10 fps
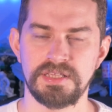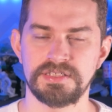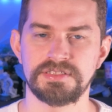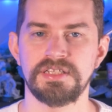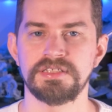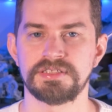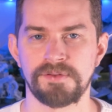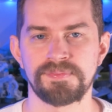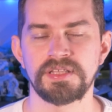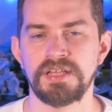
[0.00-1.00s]
This is
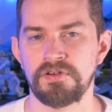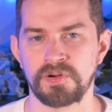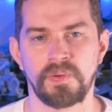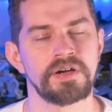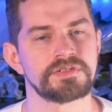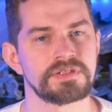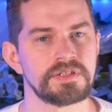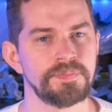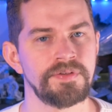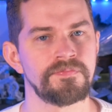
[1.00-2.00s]
something that requires a
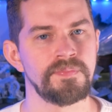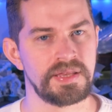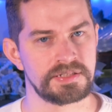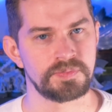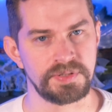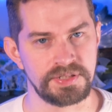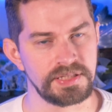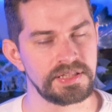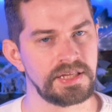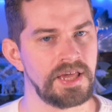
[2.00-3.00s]
little bit of management
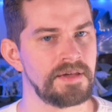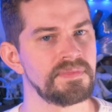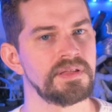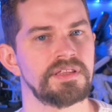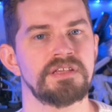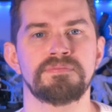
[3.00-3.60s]
in the game. The